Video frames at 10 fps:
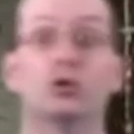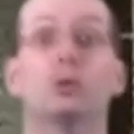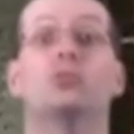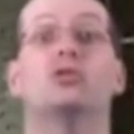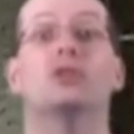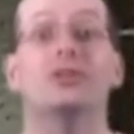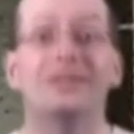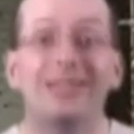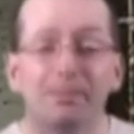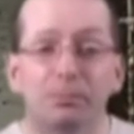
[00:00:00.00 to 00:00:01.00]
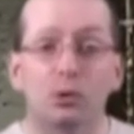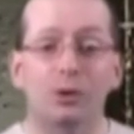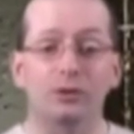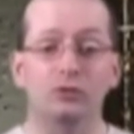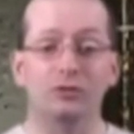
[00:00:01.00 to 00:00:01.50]
groups is a
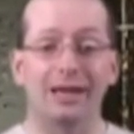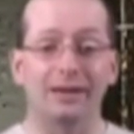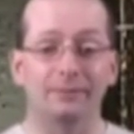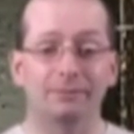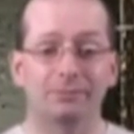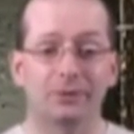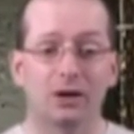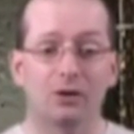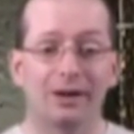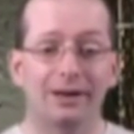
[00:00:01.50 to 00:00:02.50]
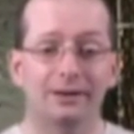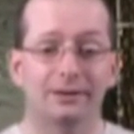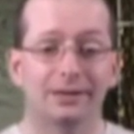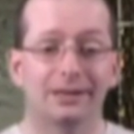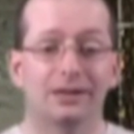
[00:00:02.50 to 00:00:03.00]
diploid set, all right?
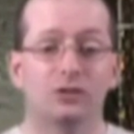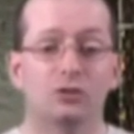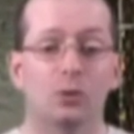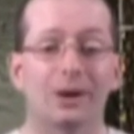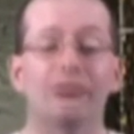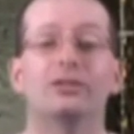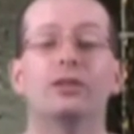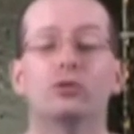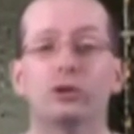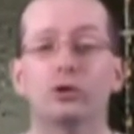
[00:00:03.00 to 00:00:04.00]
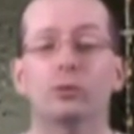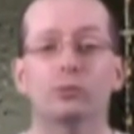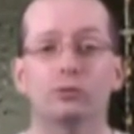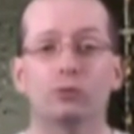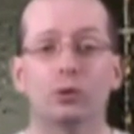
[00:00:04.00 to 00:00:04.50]
So when I say 3
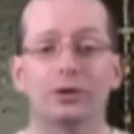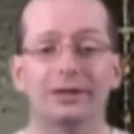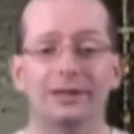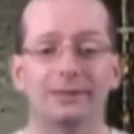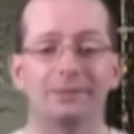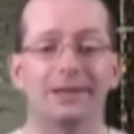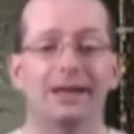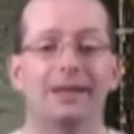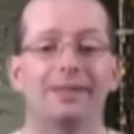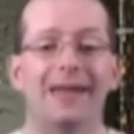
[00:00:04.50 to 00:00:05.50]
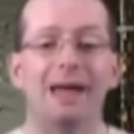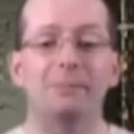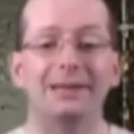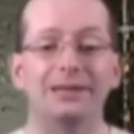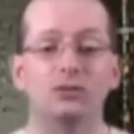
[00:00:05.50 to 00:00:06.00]
groups of 14, that
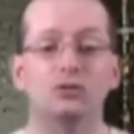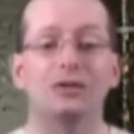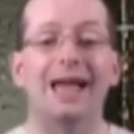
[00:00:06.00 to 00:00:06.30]
means